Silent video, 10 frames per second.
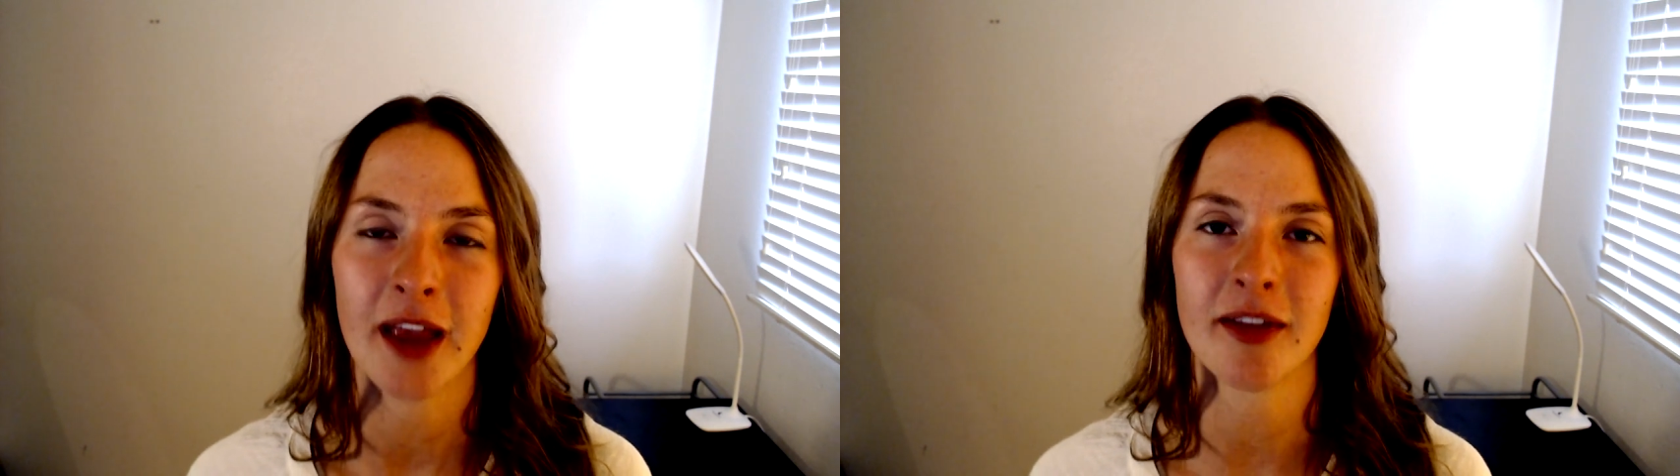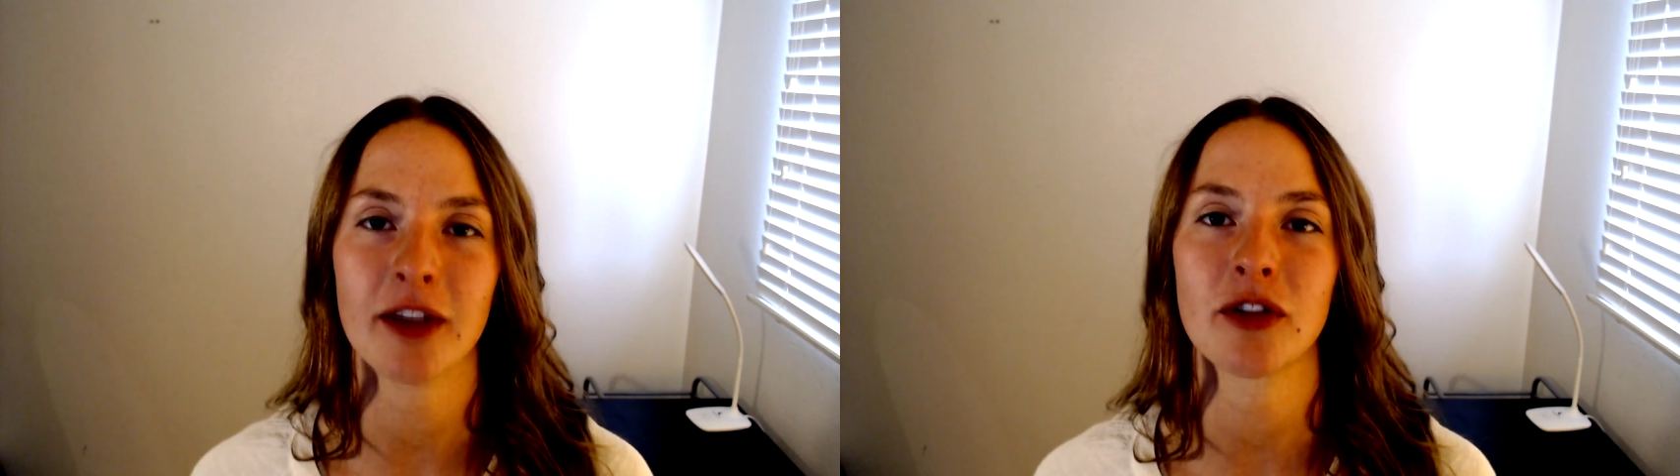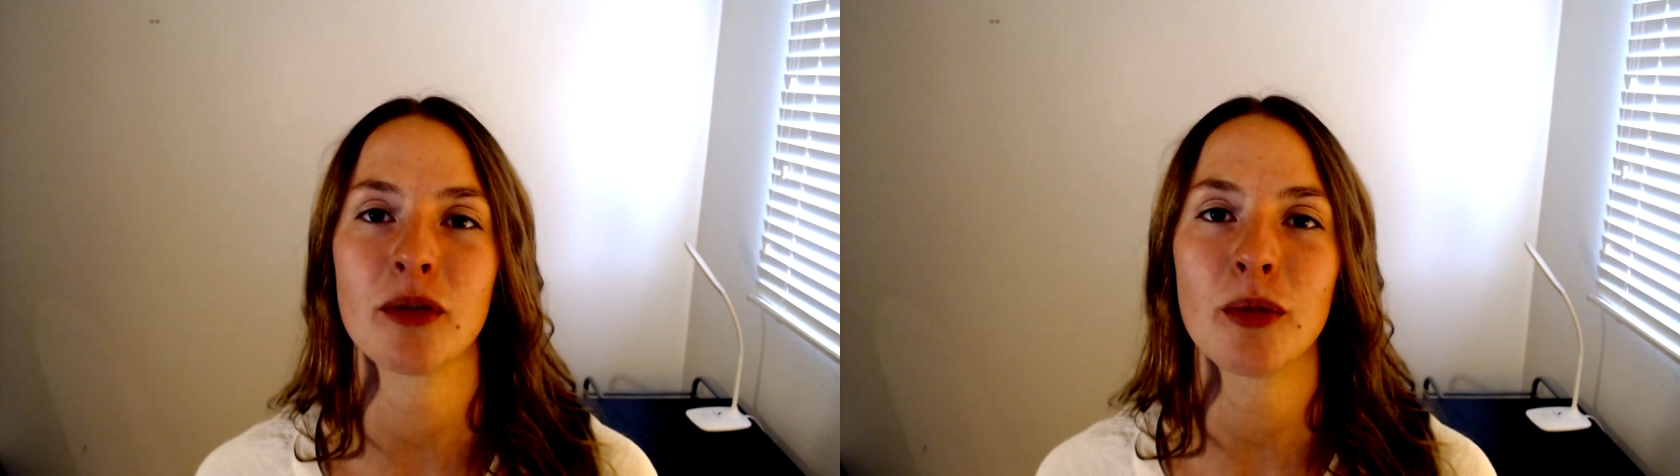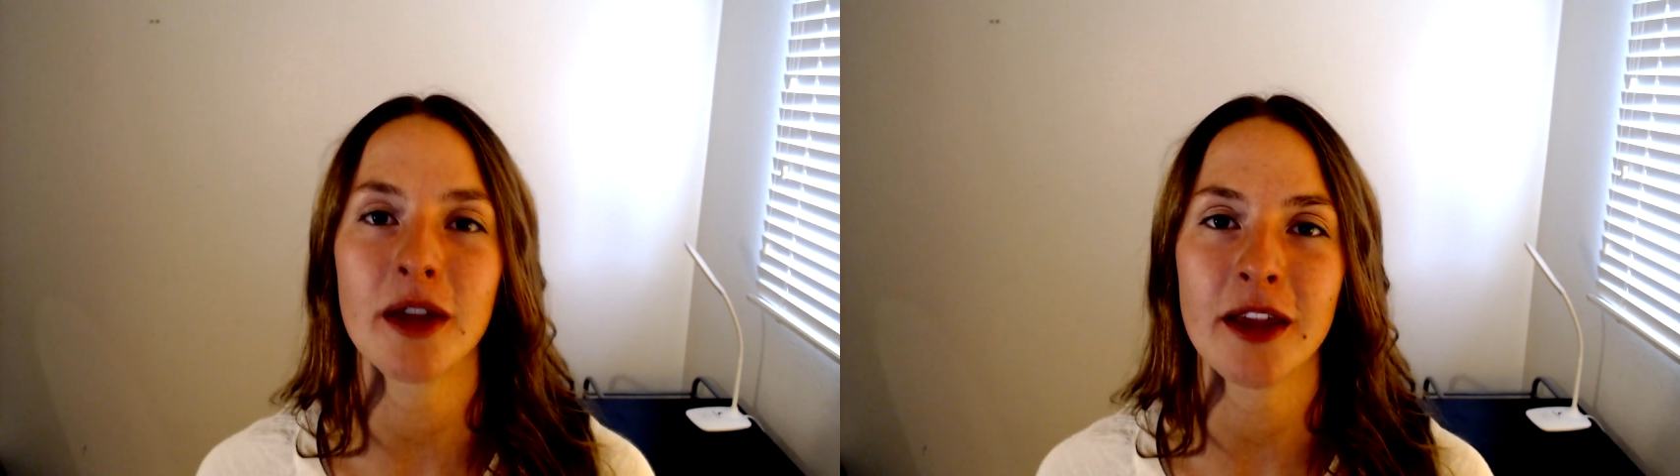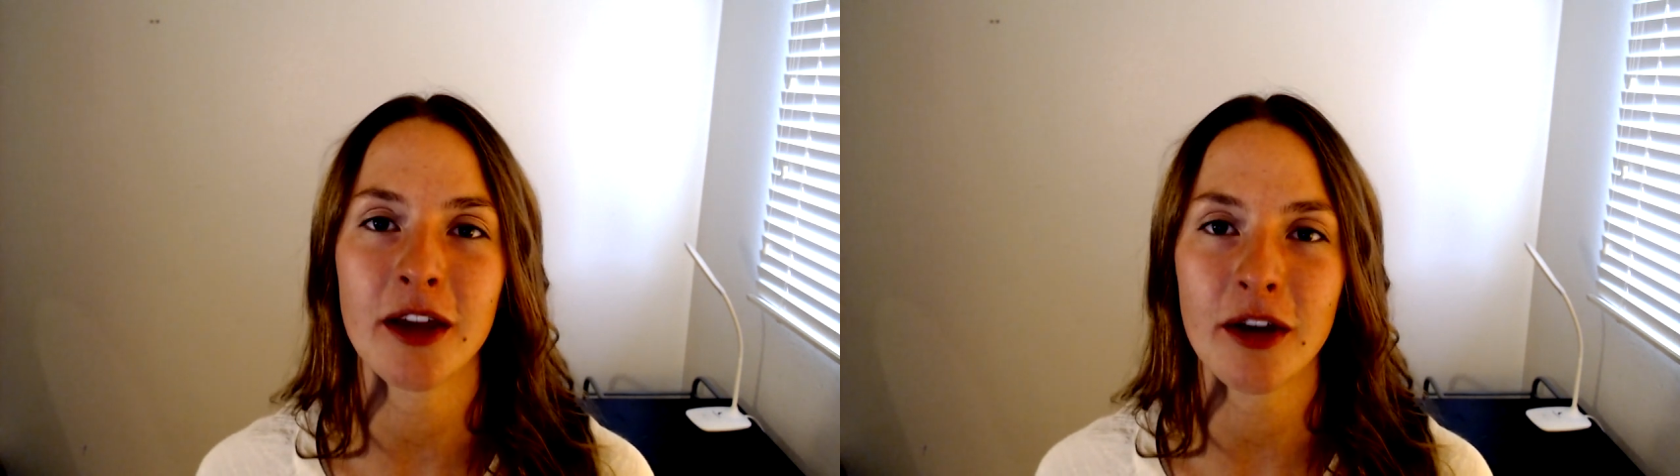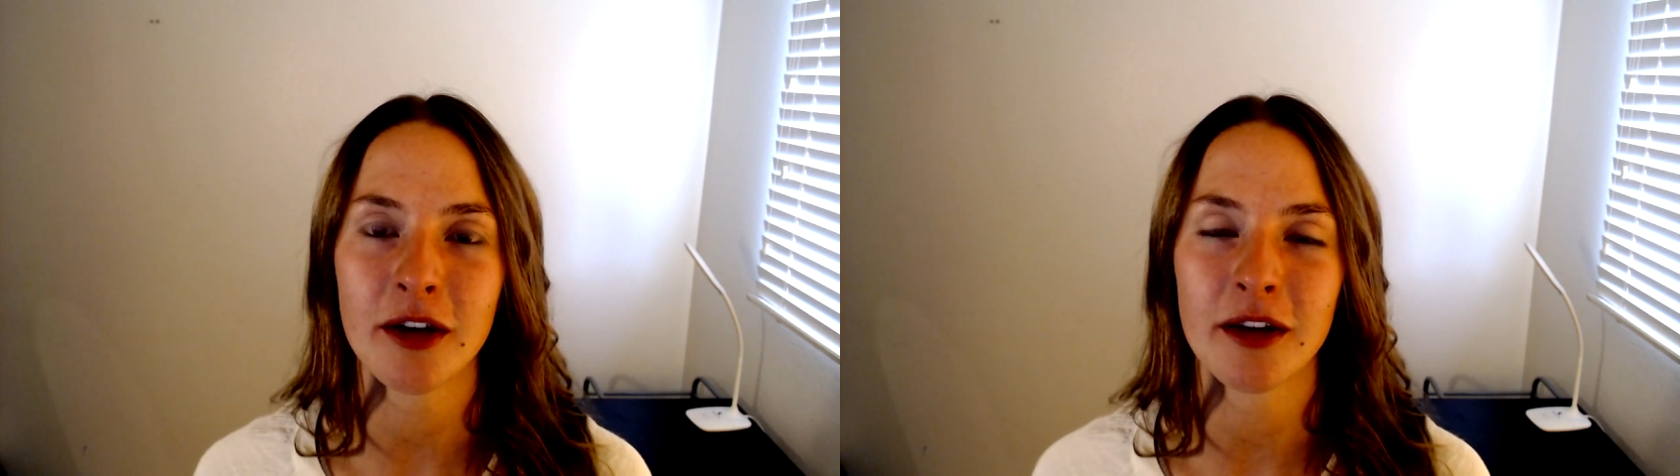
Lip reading: actually really good.